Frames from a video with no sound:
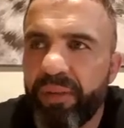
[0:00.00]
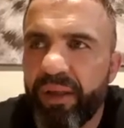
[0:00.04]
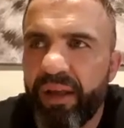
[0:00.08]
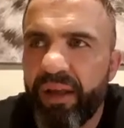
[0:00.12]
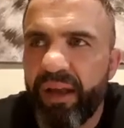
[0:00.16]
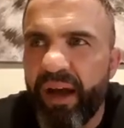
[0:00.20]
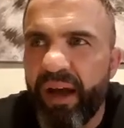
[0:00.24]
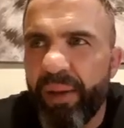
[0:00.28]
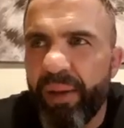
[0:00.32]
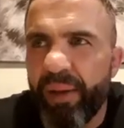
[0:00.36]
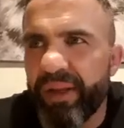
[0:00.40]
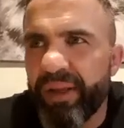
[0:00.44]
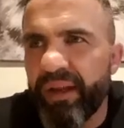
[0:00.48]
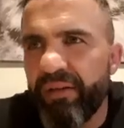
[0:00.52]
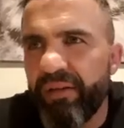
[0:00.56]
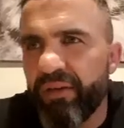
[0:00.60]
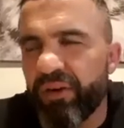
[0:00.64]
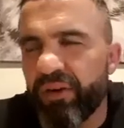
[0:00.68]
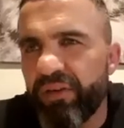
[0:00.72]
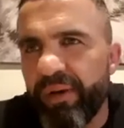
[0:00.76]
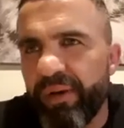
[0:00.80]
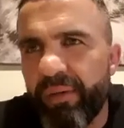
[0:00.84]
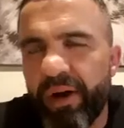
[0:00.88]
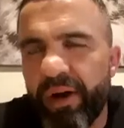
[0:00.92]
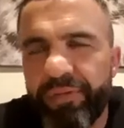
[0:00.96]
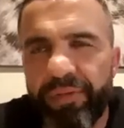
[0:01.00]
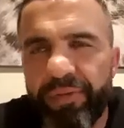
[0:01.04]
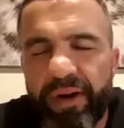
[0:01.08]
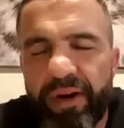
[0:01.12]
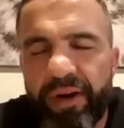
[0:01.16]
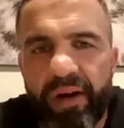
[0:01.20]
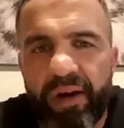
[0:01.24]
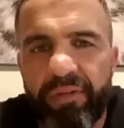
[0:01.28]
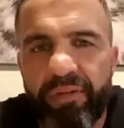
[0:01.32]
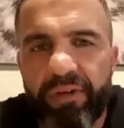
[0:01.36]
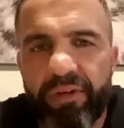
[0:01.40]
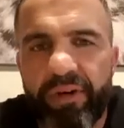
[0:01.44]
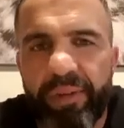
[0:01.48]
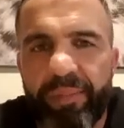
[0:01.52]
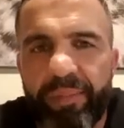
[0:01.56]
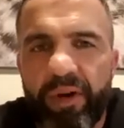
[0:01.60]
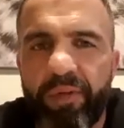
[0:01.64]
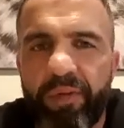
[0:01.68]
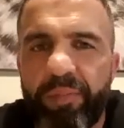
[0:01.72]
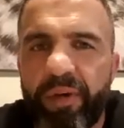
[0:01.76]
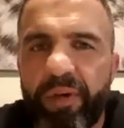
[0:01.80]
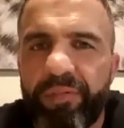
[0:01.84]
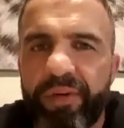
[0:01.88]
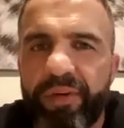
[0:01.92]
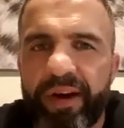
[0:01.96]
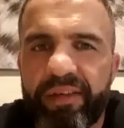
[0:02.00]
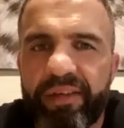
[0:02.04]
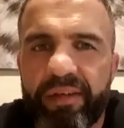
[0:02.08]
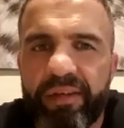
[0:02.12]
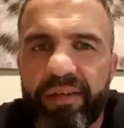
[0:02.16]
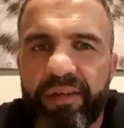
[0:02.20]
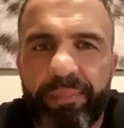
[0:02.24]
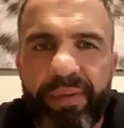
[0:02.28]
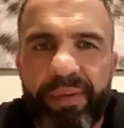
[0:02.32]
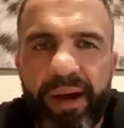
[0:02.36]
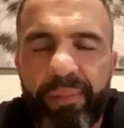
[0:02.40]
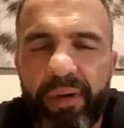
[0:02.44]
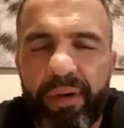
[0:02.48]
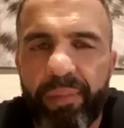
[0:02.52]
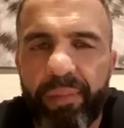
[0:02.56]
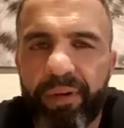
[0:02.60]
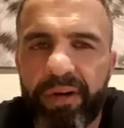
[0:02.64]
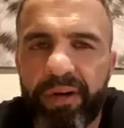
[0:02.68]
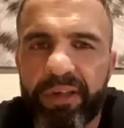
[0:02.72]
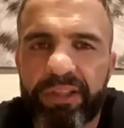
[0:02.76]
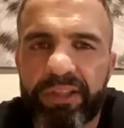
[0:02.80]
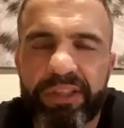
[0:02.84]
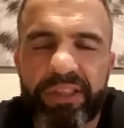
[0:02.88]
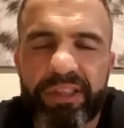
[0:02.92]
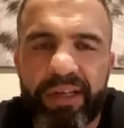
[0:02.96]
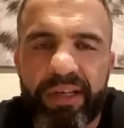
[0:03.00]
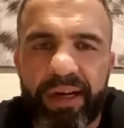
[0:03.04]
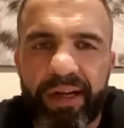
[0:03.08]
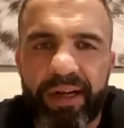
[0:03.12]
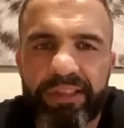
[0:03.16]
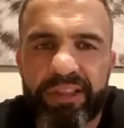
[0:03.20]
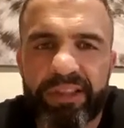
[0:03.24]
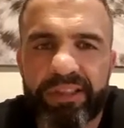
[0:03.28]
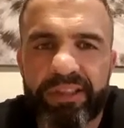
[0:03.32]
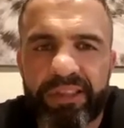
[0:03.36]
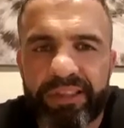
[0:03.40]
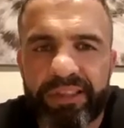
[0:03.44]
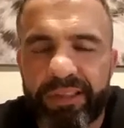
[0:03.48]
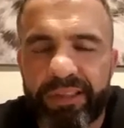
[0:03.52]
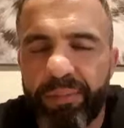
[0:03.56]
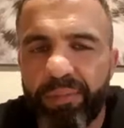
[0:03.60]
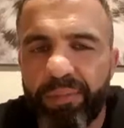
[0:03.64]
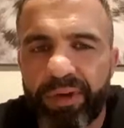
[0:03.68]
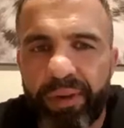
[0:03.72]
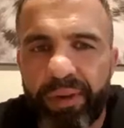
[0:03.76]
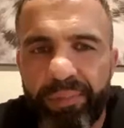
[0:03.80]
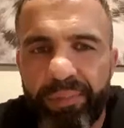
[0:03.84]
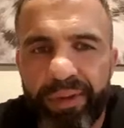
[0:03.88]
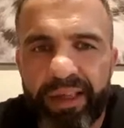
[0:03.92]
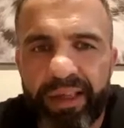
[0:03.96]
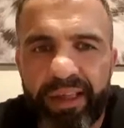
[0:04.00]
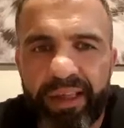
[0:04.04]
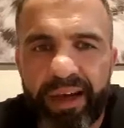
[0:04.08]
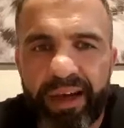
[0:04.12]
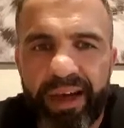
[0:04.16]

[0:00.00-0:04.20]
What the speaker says: I mean, I regret my fight. I regret both of my fights in Bama because I just didn't want to be there.